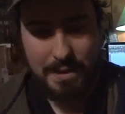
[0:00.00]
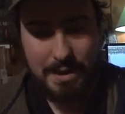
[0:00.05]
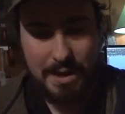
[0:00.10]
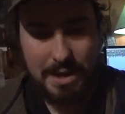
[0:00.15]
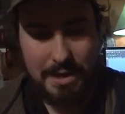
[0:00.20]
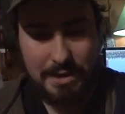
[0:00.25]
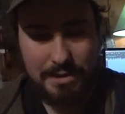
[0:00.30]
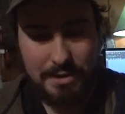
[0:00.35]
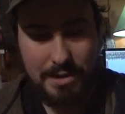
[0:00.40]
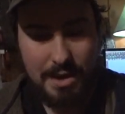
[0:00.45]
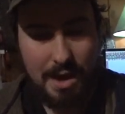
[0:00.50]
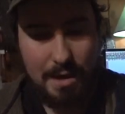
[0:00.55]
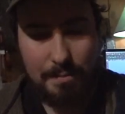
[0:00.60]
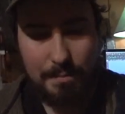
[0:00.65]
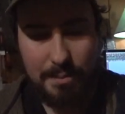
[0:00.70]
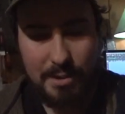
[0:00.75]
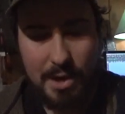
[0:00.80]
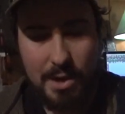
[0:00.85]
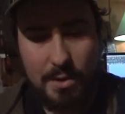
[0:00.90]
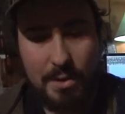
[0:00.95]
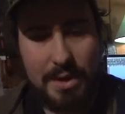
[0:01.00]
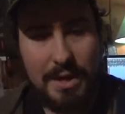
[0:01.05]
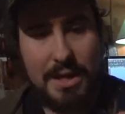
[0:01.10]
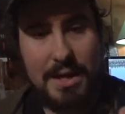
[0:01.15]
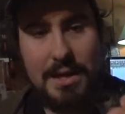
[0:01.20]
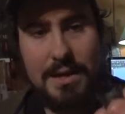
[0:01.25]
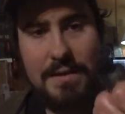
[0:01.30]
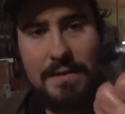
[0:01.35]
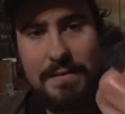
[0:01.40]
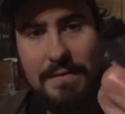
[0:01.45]
It's not
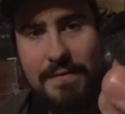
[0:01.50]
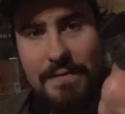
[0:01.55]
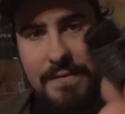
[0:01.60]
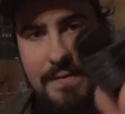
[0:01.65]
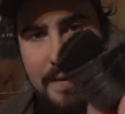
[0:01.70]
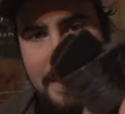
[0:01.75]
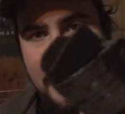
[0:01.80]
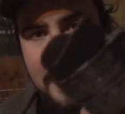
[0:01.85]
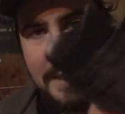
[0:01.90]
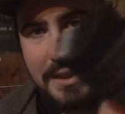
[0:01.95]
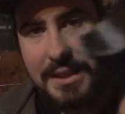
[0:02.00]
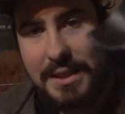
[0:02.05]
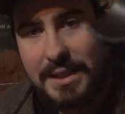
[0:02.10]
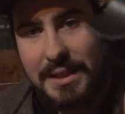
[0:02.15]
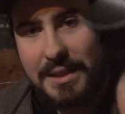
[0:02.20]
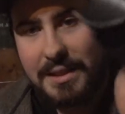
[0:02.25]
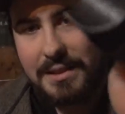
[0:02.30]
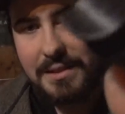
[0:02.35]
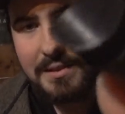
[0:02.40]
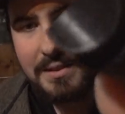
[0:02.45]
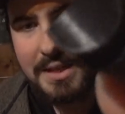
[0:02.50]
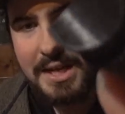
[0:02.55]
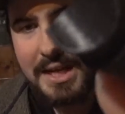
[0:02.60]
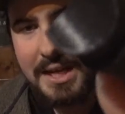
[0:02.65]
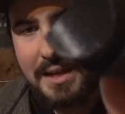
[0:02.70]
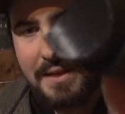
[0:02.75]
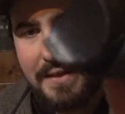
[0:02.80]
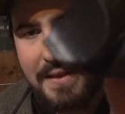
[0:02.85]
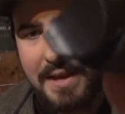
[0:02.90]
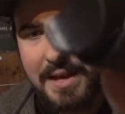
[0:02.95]
broken or
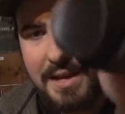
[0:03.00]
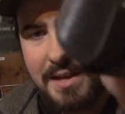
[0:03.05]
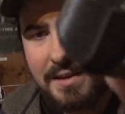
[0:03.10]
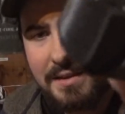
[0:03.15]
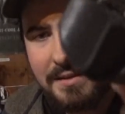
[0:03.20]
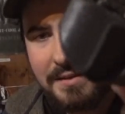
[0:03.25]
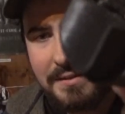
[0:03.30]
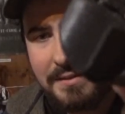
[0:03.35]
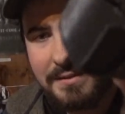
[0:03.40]
anything.